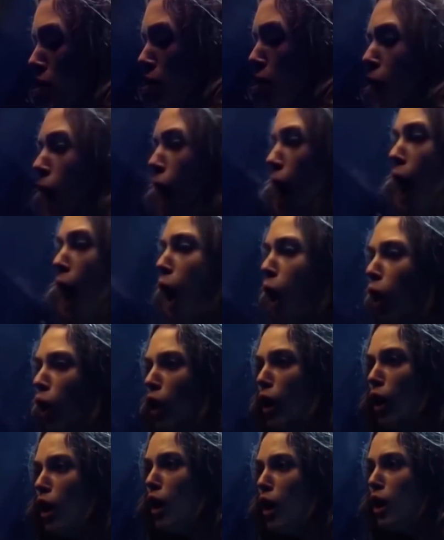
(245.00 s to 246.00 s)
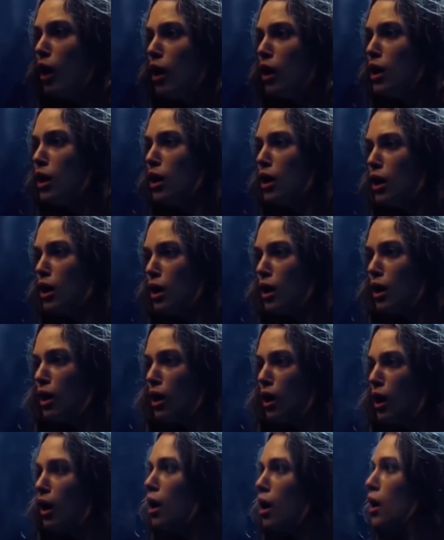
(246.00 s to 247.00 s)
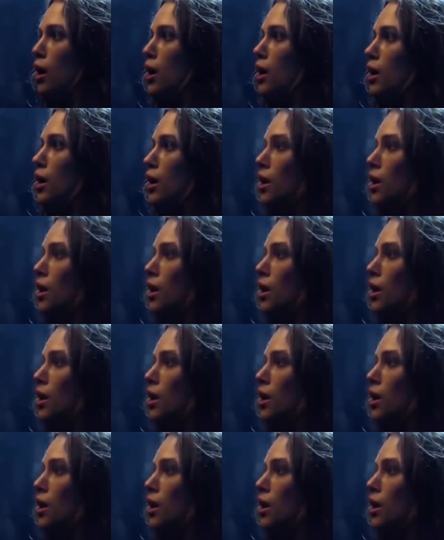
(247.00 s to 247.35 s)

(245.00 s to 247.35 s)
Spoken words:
cinema, with roles in producing movies